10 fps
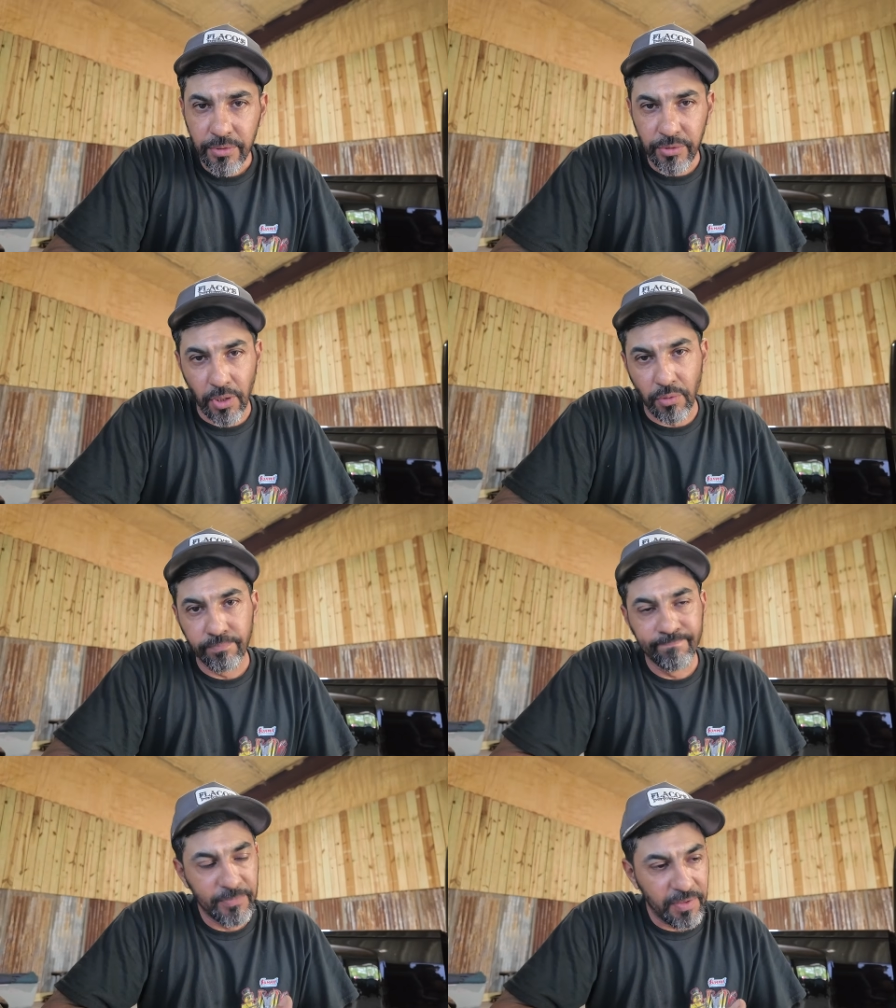So
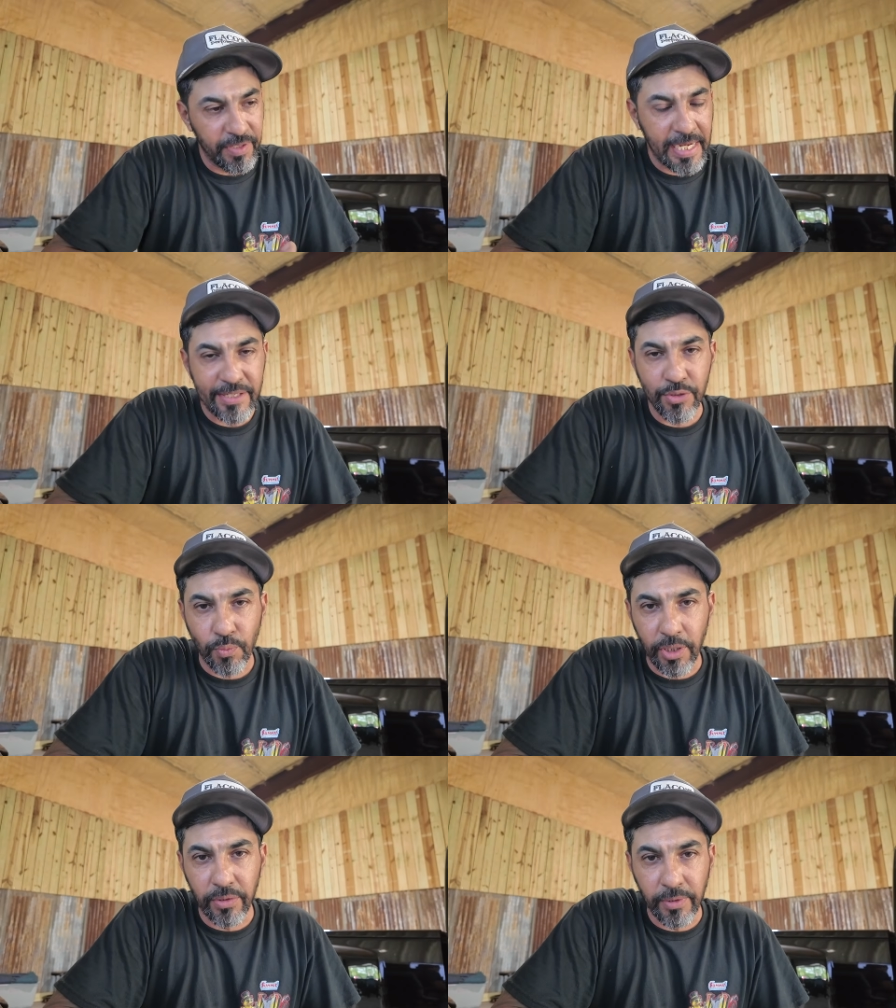if in case you're
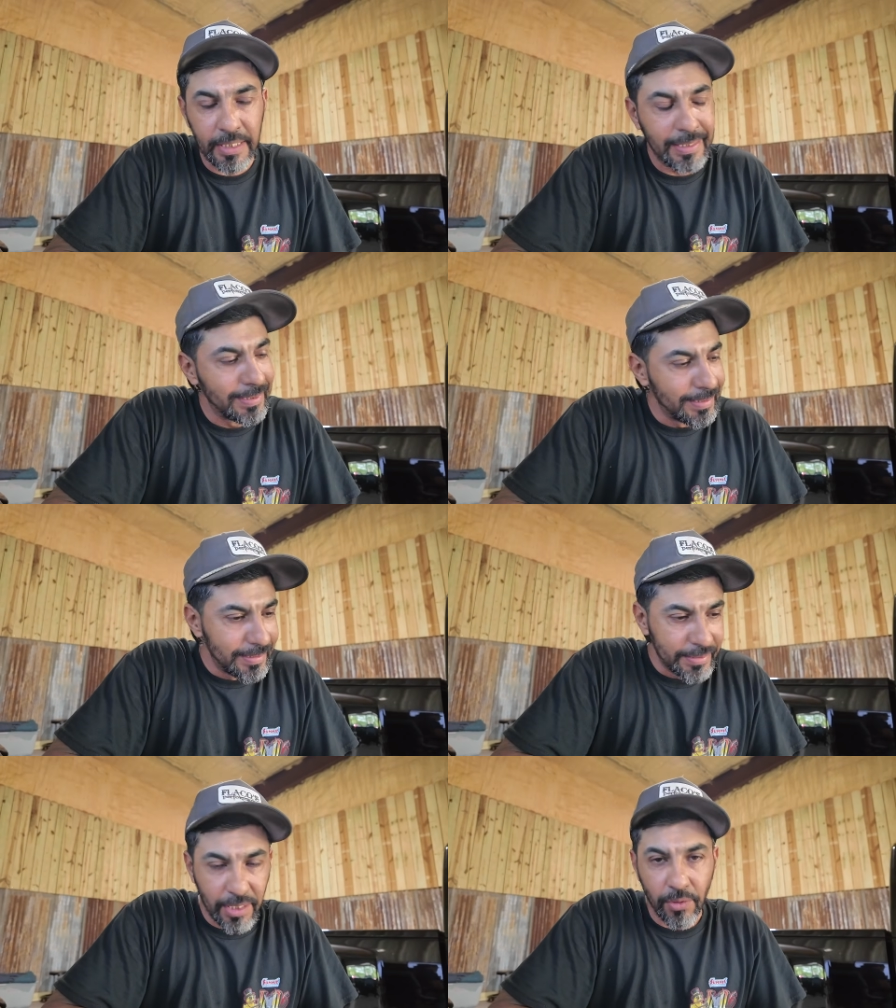wondering,
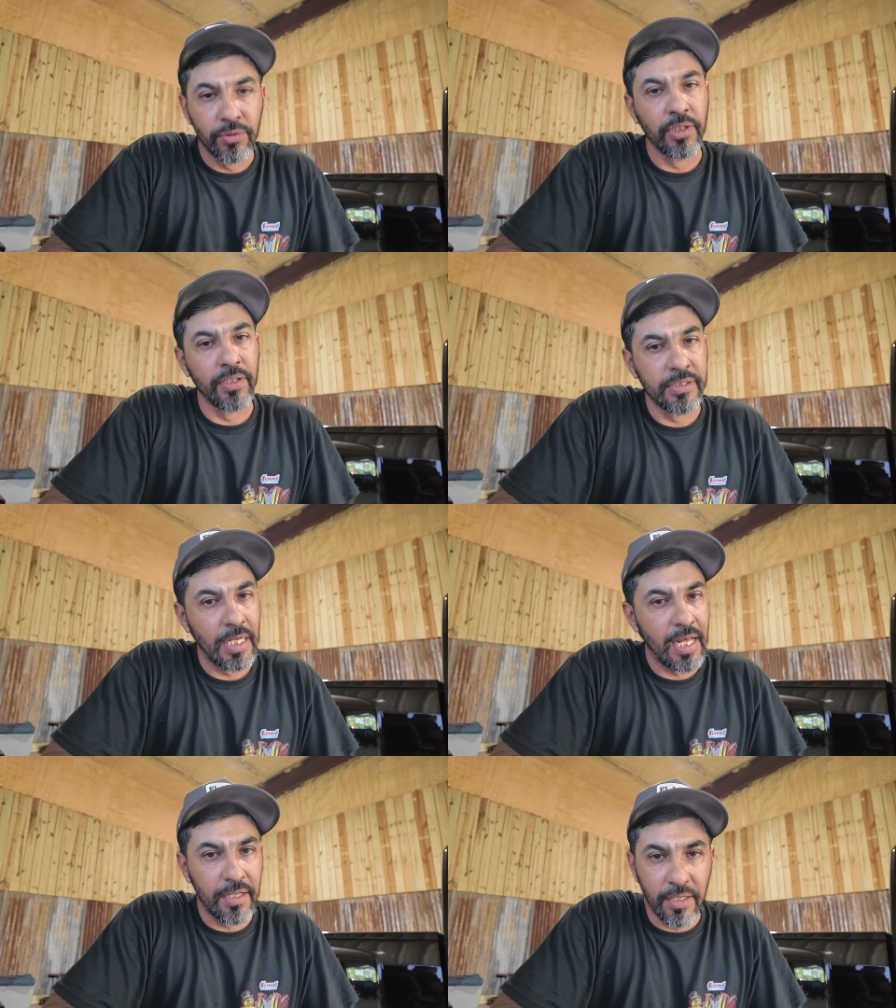no, there is a
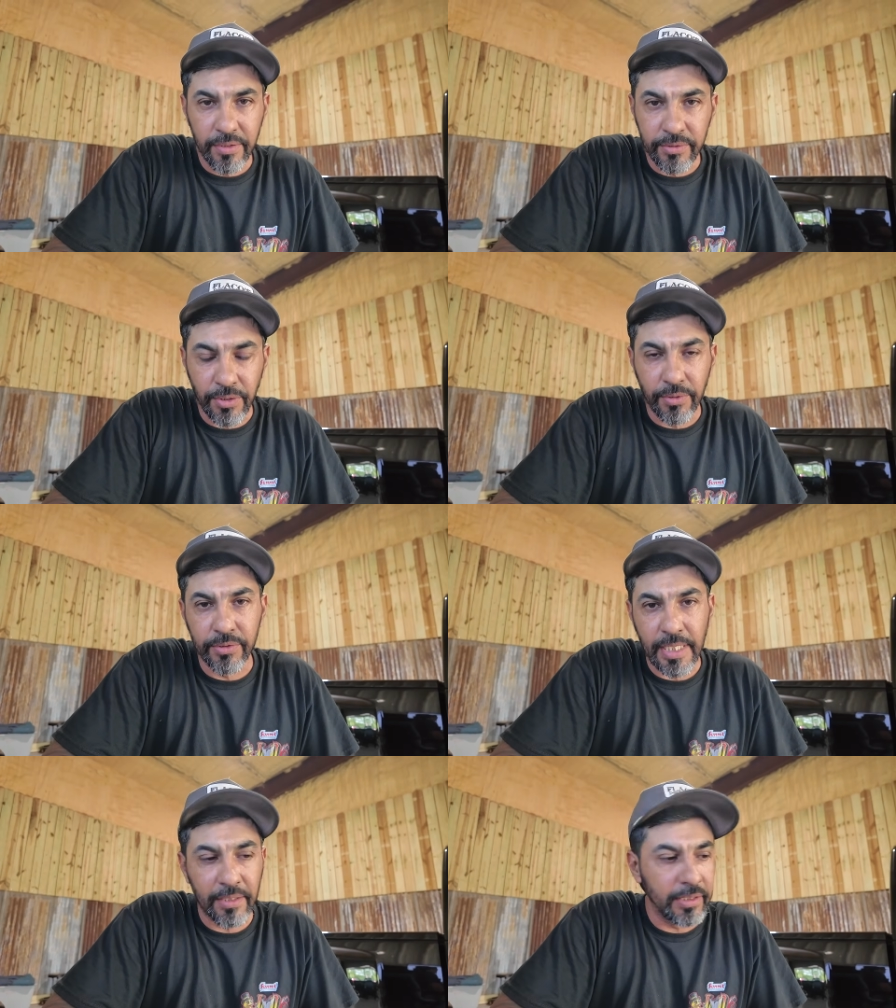lot of other
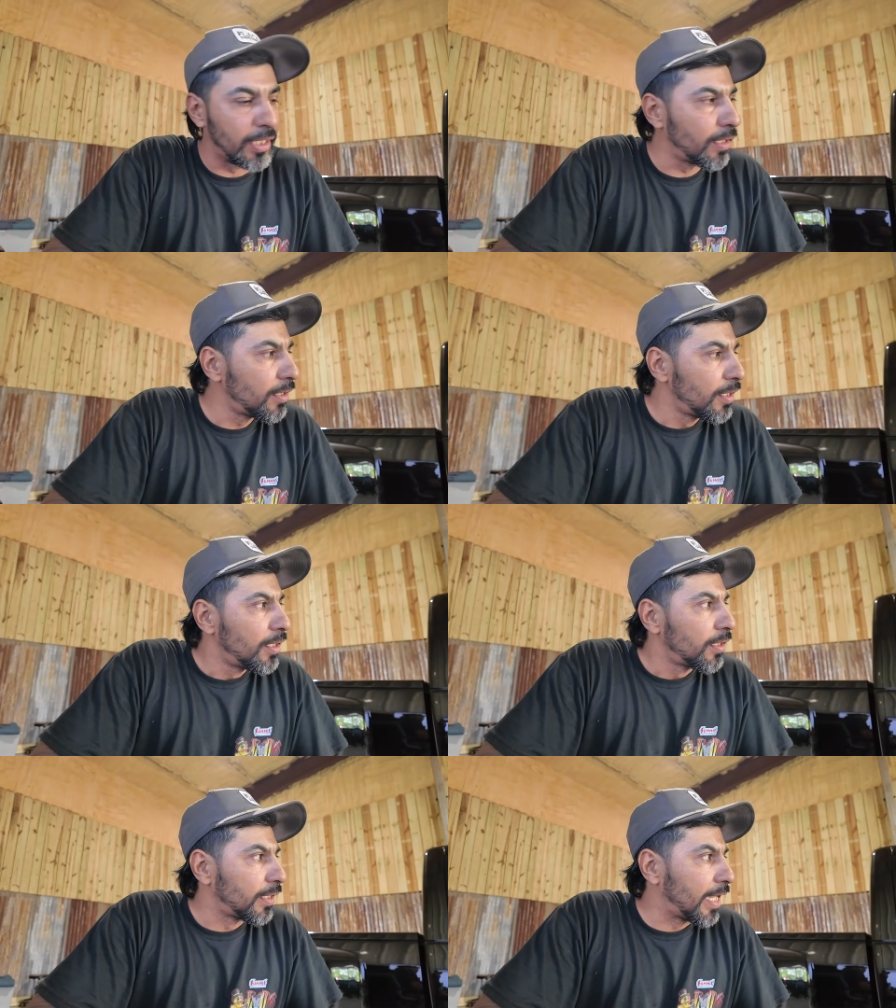tuners out there
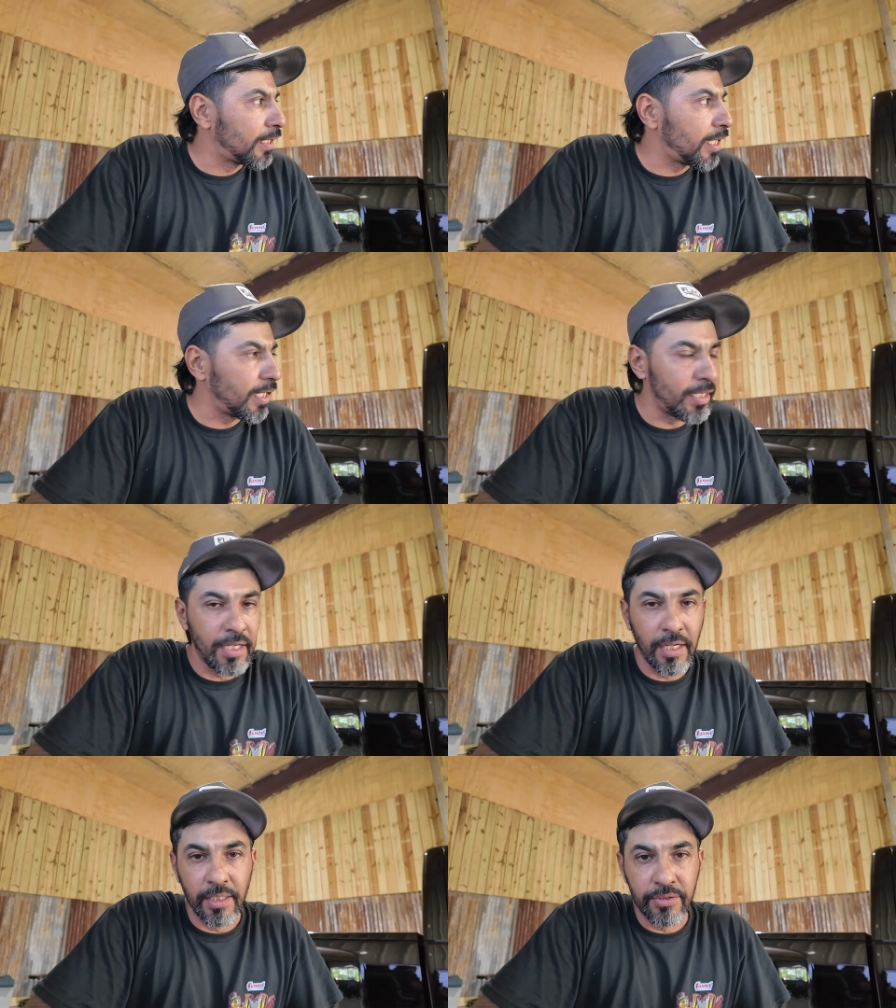that can
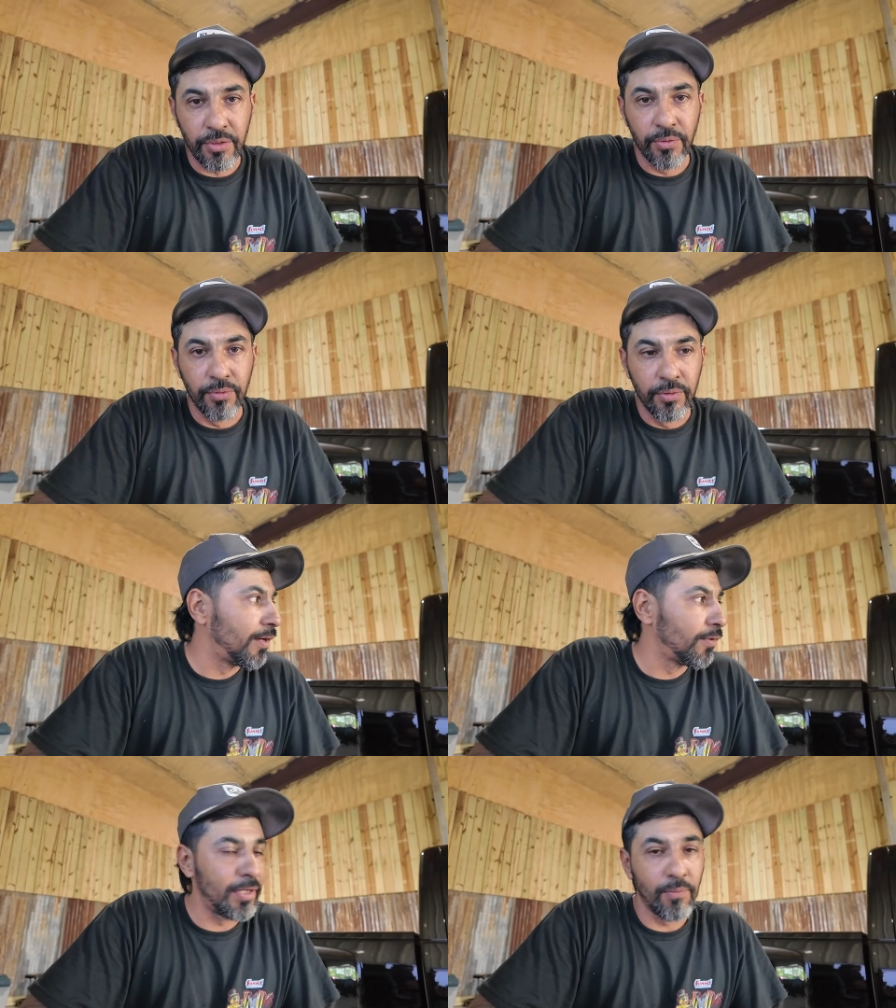tune
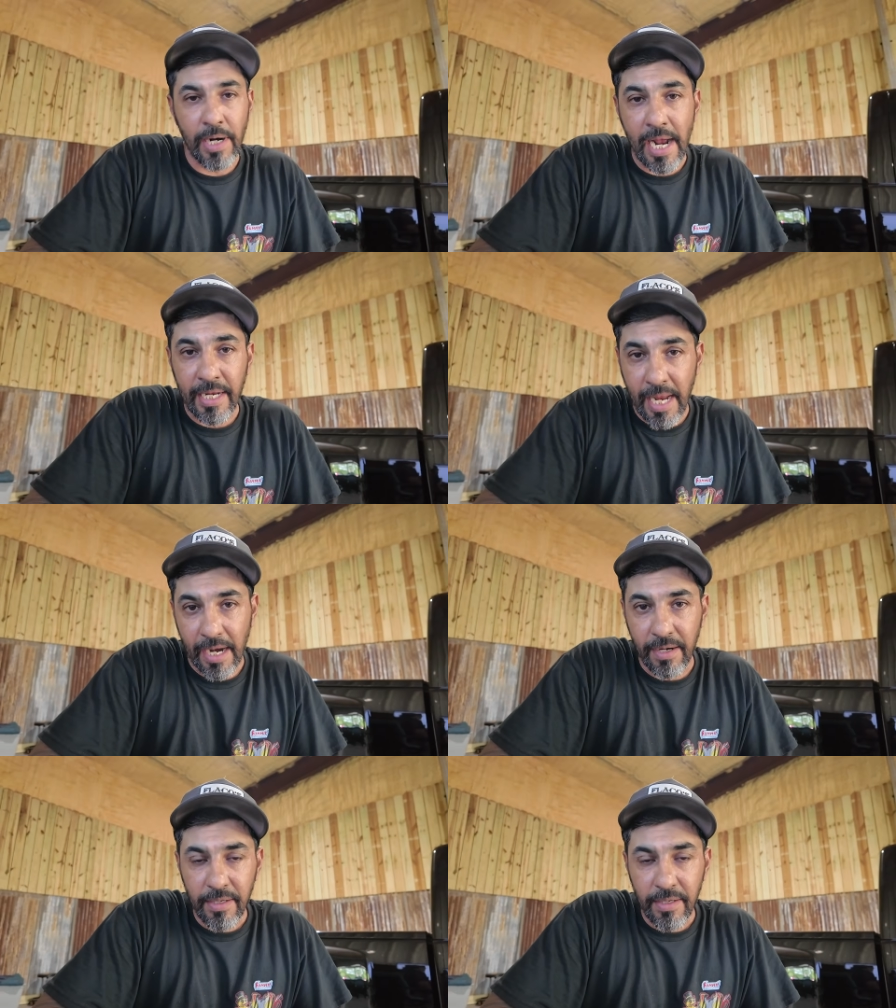better than what I can.